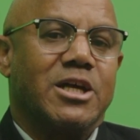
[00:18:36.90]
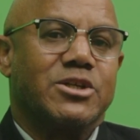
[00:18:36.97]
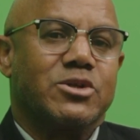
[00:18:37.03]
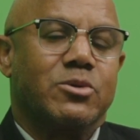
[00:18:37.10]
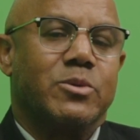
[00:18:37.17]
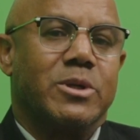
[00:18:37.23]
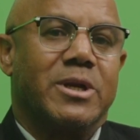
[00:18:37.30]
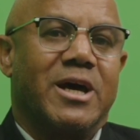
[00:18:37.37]

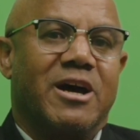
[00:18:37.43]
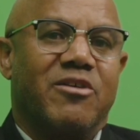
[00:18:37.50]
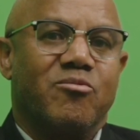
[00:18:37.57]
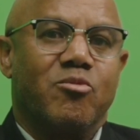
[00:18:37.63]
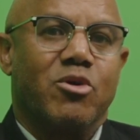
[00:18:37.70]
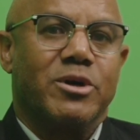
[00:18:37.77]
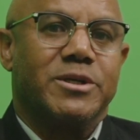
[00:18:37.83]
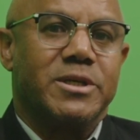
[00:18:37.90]
So we'll have
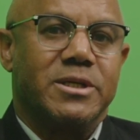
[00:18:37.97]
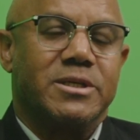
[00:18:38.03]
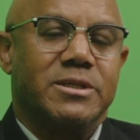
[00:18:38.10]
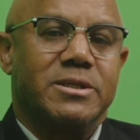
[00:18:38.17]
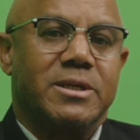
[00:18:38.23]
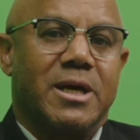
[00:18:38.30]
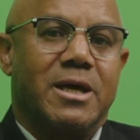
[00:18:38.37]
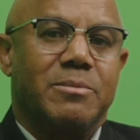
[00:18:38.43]
more
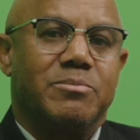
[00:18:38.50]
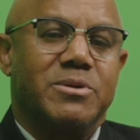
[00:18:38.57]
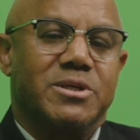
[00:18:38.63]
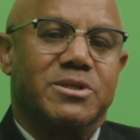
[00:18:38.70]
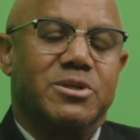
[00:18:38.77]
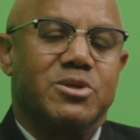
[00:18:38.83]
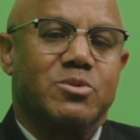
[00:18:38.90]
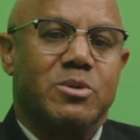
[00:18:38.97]
data, and
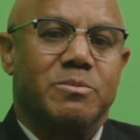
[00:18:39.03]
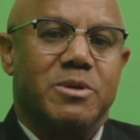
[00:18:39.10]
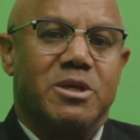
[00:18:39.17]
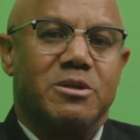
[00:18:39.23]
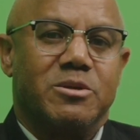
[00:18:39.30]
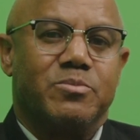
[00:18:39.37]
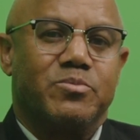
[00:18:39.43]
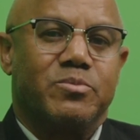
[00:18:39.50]
persons would
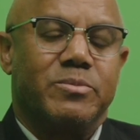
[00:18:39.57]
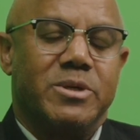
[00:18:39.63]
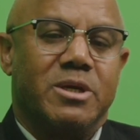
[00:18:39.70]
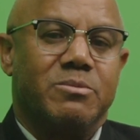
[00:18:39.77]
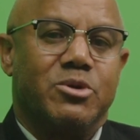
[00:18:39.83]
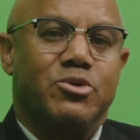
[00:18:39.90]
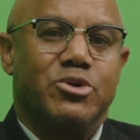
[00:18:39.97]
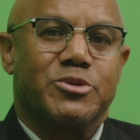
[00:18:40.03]
be
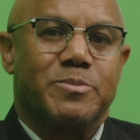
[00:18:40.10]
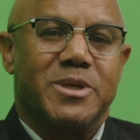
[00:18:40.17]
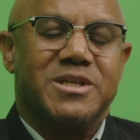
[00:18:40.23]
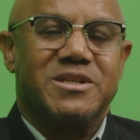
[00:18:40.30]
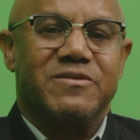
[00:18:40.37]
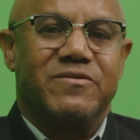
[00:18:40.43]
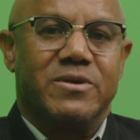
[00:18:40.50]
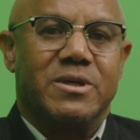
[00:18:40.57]
able to
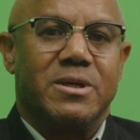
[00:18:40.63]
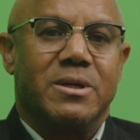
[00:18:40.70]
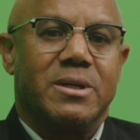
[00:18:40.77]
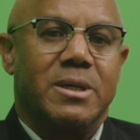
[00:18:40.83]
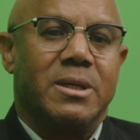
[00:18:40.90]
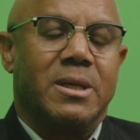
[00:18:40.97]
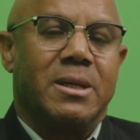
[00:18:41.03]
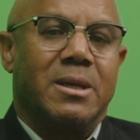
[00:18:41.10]

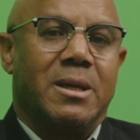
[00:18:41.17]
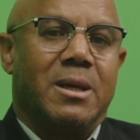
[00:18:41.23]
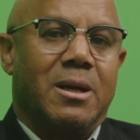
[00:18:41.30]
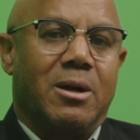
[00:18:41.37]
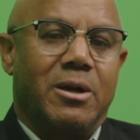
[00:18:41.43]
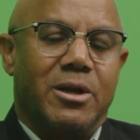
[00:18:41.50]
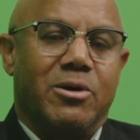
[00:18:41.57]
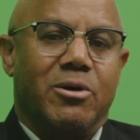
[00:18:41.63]
specifically
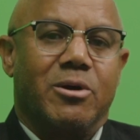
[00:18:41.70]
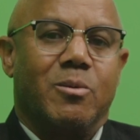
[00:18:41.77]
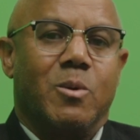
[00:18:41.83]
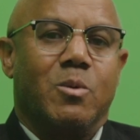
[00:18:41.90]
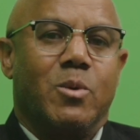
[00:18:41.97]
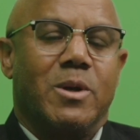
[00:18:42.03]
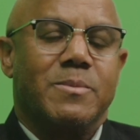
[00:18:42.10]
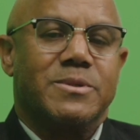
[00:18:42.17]
click on our
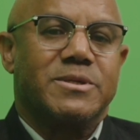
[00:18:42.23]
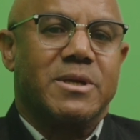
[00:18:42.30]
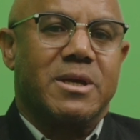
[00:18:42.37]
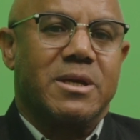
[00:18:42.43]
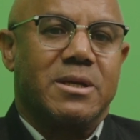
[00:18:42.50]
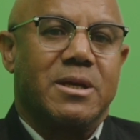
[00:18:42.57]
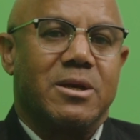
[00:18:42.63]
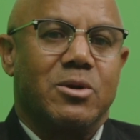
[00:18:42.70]

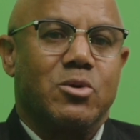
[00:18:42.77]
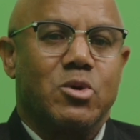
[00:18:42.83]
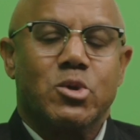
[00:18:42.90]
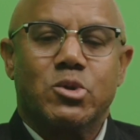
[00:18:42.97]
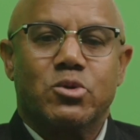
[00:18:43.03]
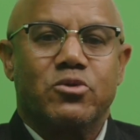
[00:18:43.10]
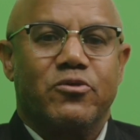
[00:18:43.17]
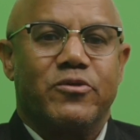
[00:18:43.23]
website and go
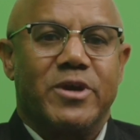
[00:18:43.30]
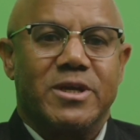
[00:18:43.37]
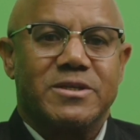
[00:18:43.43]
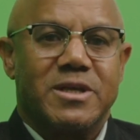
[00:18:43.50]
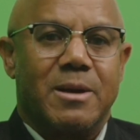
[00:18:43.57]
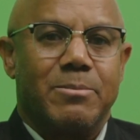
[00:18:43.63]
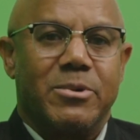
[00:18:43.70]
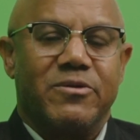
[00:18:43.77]
to, for
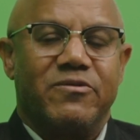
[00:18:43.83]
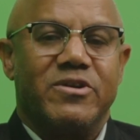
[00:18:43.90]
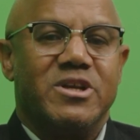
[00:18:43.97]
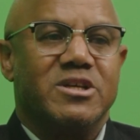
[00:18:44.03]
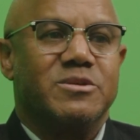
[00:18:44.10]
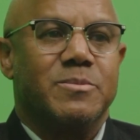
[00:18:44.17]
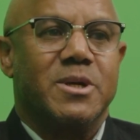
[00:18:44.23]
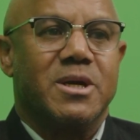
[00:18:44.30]
example,
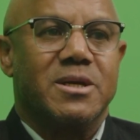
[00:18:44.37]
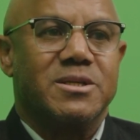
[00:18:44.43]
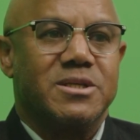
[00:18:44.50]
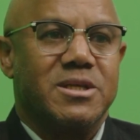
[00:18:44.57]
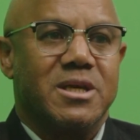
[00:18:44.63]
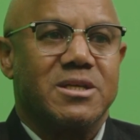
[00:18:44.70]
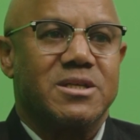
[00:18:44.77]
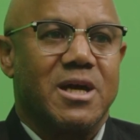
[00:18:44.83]
Philipsburg and
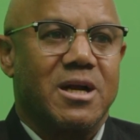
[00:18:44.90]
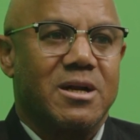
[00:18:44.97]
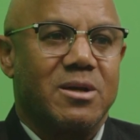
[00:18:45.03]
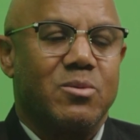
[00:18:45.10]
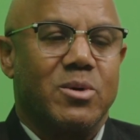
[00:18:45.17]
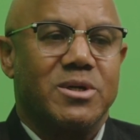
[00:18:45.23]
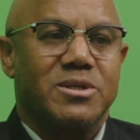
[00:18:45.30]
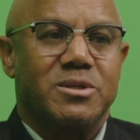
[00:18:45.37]
see exactly
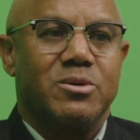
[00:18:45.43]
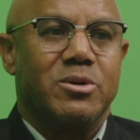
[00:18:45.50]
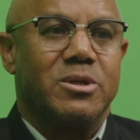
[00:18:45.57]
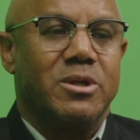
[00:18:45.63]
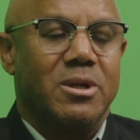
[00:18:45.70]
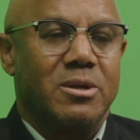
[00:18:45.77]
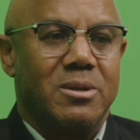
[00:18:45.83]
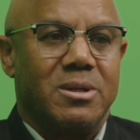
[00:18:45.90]
what
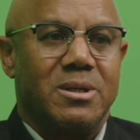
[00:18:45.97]
the